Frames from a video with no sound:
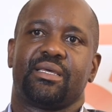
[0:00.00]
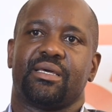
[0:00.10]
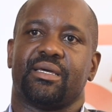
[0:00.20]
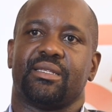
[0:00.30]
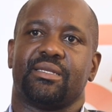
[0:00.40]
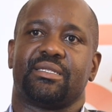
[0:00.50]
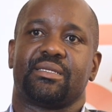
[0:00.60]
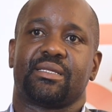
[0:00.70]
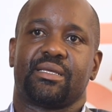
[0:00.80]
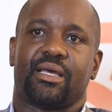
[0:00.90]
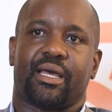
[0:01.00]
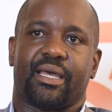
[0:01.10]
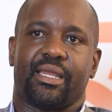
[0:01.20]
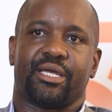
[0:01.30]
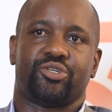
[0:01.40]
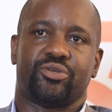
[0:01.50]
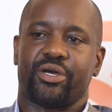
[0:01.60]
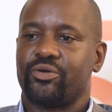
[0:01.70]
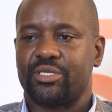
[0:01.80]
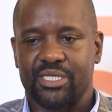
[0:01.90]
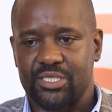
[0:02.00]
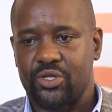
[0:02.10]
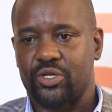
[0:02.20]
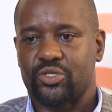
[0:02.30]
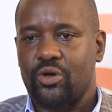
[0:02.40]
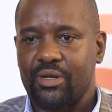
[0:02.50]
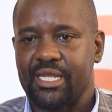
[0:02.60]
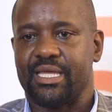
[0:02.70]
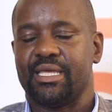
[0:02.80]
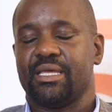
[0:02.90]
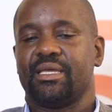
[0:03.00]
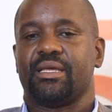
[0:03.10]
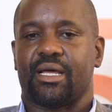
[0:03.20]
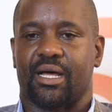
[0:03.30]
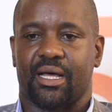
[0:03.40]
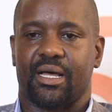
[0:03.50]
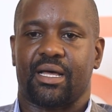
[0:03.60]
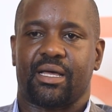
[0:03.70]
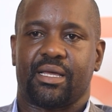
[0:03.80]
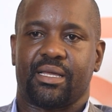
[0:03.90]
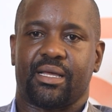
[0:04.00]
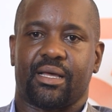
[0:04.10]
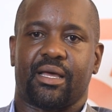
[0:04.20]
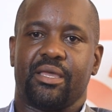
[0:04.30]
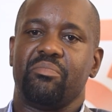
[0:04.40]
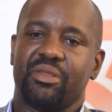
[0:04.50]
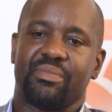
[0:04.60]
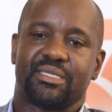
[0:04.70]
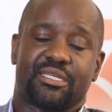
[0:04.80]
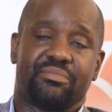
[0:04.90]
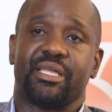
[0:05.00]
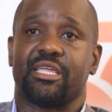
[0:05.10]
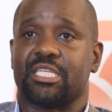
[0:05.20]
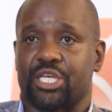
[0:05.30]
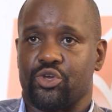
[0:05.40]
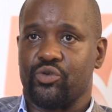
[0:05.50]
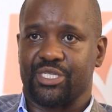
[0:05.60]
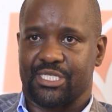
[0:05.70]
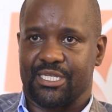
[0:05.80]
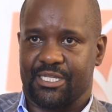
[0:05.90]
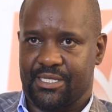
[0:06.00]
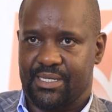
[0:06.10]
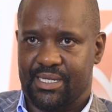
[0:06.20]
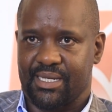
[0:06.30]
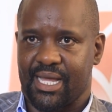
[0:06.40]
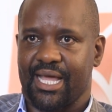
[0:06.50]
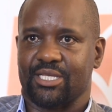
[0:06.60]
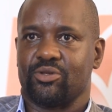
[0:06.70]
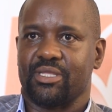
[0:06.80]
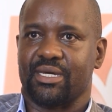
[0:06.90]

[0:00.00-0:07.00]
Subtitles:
and I can assure you it is not only implemented by the security guys on the